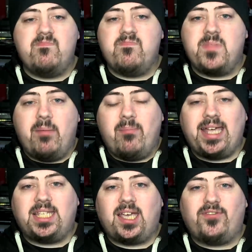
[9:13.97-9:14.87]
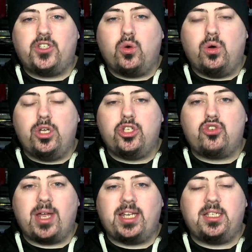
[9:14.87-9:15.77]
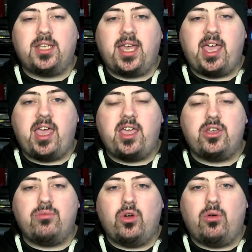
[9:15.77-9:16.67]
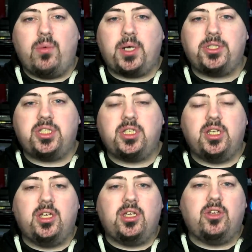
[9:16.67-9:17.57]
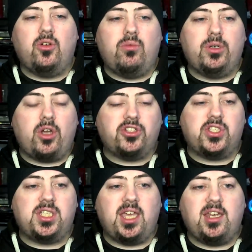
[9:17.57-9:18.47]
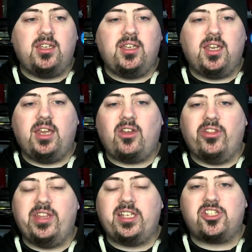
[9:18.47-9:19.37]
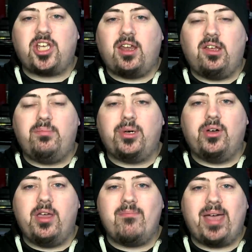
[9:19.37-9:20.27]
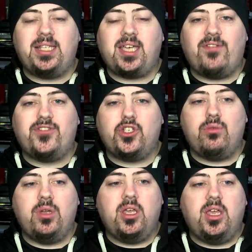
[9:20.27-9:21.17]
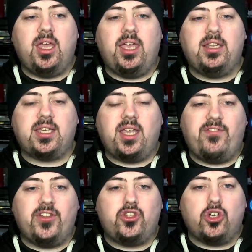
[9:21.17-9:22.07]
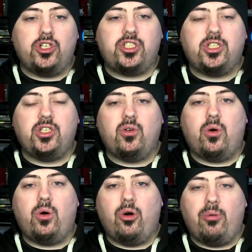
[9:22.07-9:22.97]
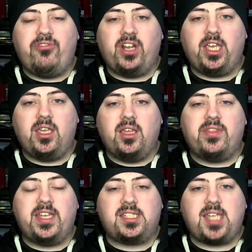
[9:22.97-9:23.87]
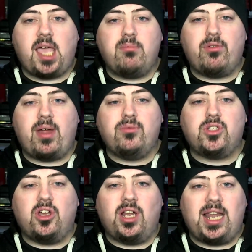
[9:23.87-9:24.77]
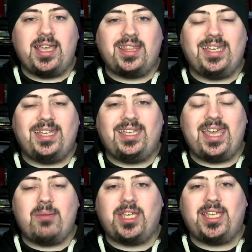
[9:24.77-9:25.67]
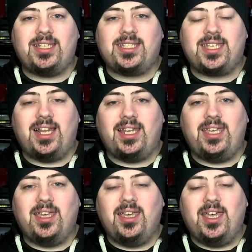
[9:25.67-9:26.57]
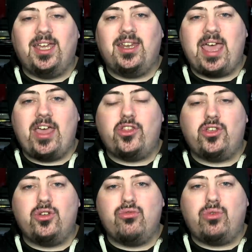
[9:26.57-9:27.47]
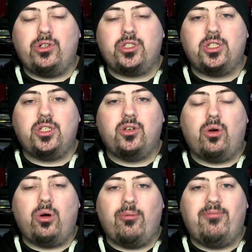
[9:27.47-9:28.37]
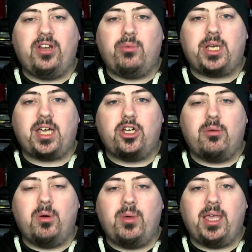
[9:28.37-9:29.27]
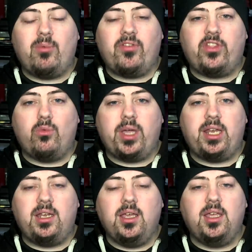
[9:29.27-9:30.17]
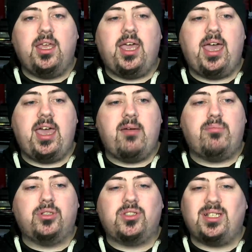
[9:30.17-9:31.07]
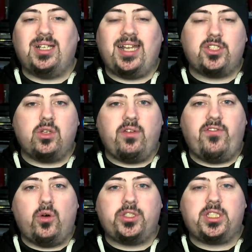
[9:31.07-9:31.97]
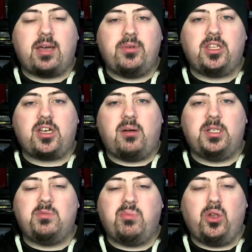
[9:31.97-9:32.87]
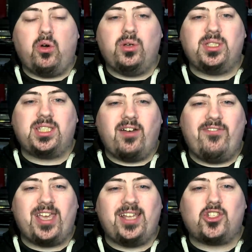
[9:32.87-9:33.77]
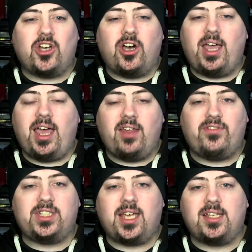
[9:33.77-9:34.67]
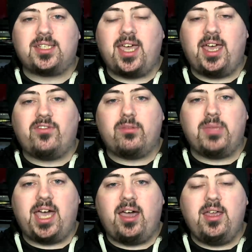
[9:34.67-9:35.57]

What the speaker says: it might have to go to the dreaded, you know what. We're not seeing it on this channel, but it might have to. And if it does, hopefully this time around, unlike the game against Italy in the Euros, hopefully we can come away with the win. But let us know your thoughts down in the comments below. Southgate's got a hell of a task ahead of him here